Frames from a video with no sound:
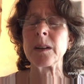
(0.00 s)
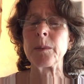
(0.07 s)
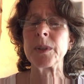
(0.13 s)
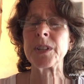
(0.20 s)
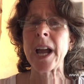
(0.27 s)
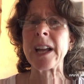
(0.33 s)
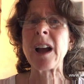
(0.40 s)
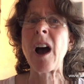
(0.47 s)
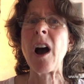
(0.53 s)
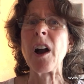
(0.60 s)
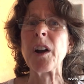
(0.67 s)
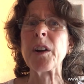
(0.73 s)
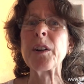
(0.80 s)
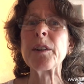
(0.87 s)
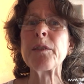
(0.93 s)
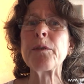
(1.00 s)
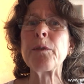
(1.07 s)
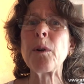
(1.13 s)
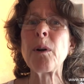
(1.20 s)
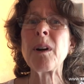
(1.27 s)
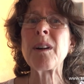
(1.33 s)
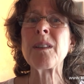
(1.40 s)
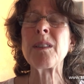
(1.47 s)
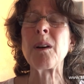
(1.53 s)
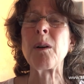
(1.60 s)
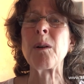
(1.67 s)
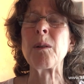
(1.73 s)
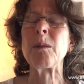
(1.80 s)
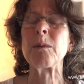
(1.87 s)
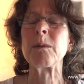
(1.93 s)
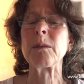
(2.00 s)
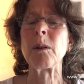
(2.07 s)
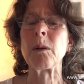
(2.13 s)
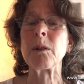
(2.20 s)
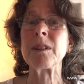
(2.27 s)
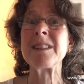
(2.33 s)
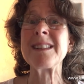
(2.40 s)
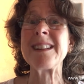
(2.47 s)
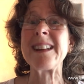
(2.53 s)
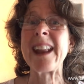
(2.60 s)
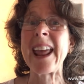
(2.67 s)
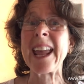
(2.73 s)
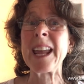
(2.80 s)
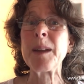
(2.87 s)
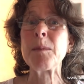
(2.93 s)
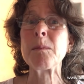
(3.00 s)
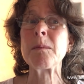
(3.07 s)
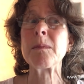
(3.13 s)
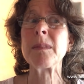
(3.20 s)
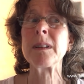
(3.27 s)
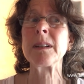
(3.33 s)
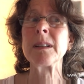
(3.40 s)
which I hungered for, though couldn't name,